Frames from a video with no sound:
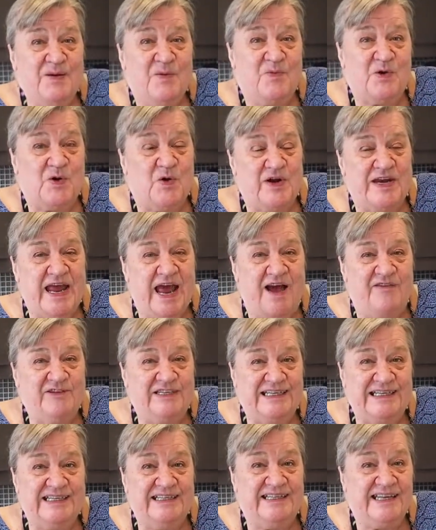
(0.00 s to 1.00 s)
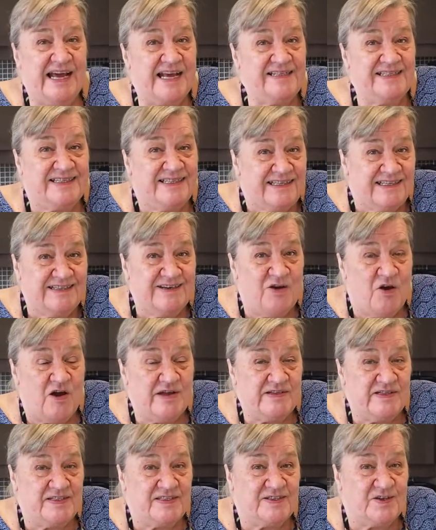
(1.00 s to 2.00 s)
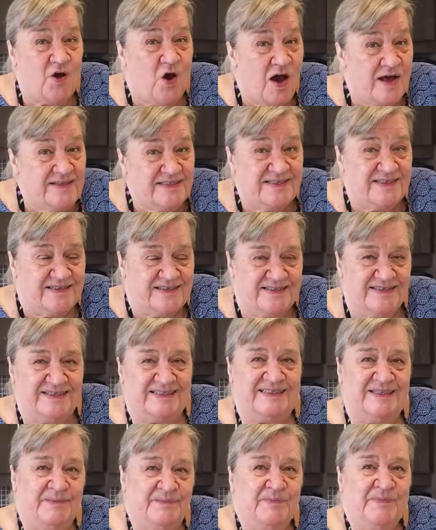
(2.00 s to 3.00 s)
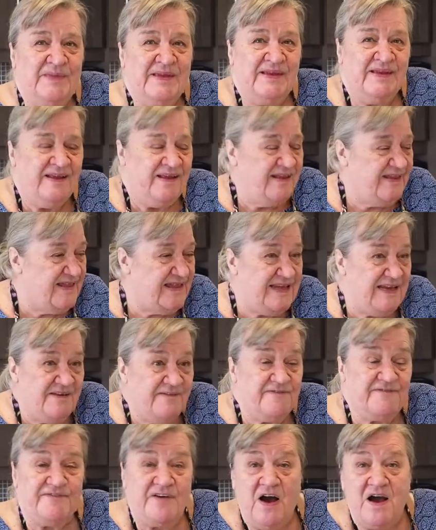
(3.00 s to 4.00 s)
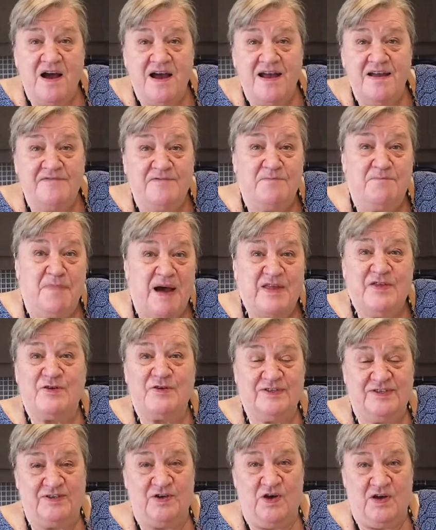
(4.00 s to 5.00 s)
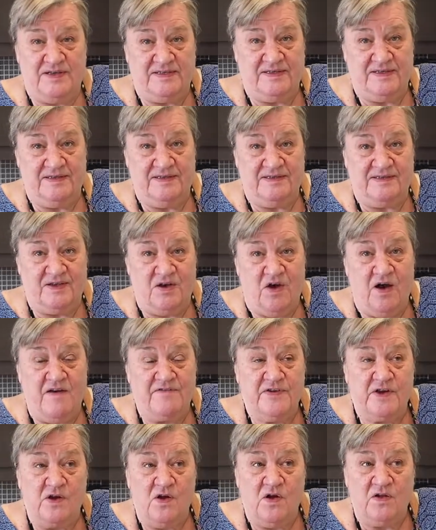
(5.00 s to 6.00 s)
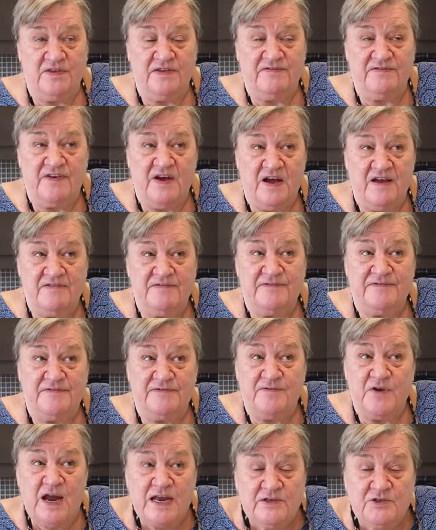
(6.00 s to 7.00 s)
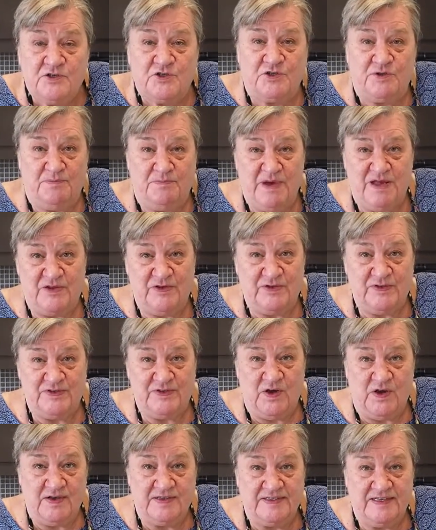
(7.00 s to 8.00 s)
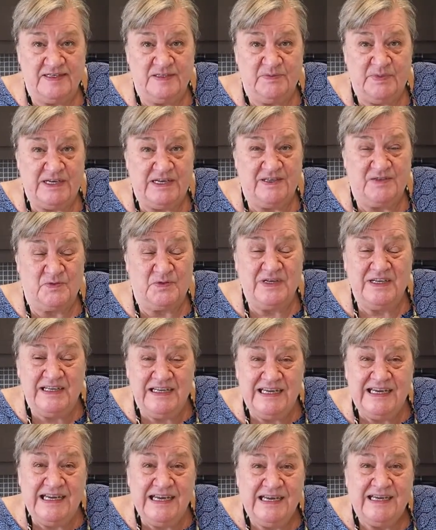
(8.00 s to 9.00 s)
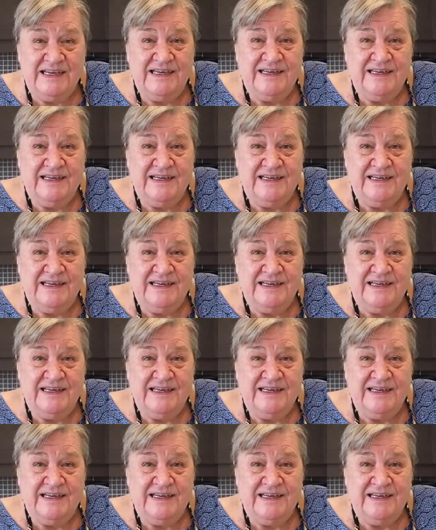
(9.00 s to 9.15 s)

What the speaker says: we're going to have a little lesson on sauces. The 5 mother sauces, often called the 5 French mother sauces, because really,